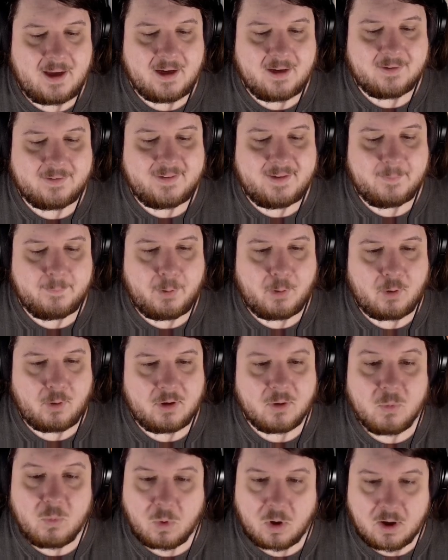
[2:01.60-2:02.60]
guess, the
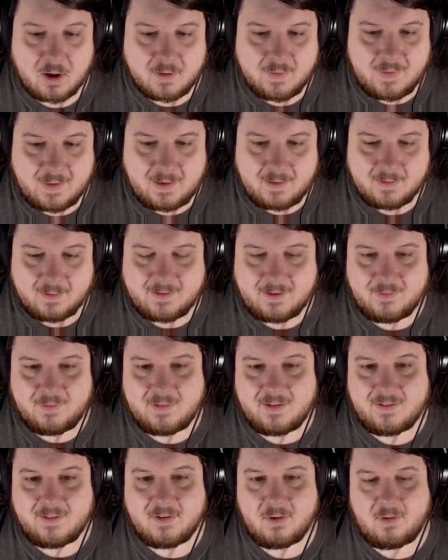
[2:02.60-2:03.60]
important work that
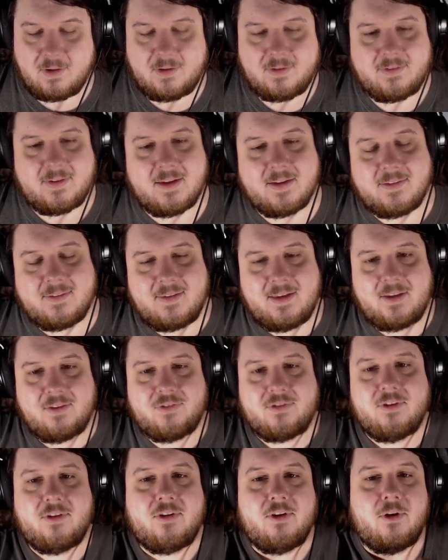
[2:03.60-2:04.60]
1776 needs
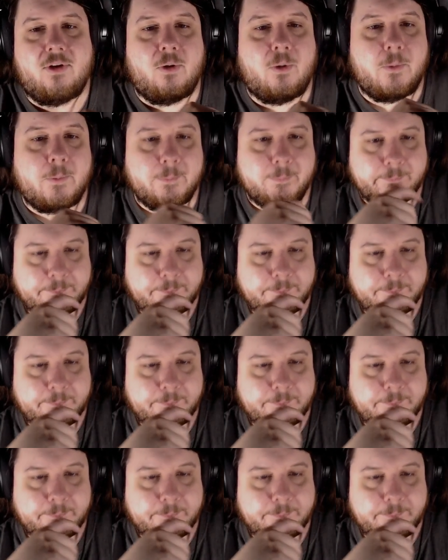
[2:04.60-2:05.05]
to do.